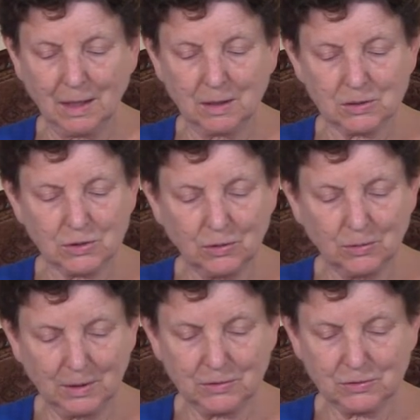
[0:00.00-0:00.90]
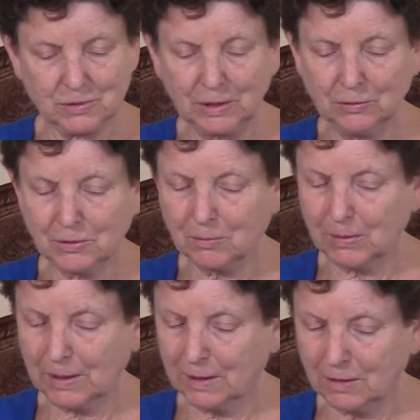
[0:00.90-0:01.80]
So it's
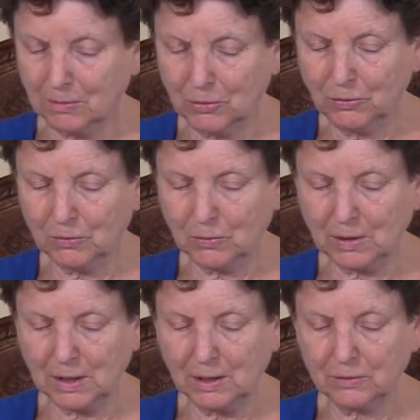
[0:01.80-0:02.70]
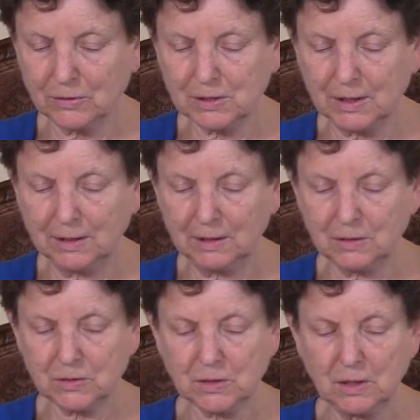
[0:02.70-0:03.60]
by communion with the inner
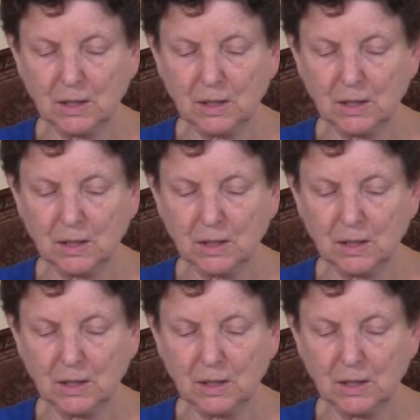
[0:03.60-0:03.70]
silence,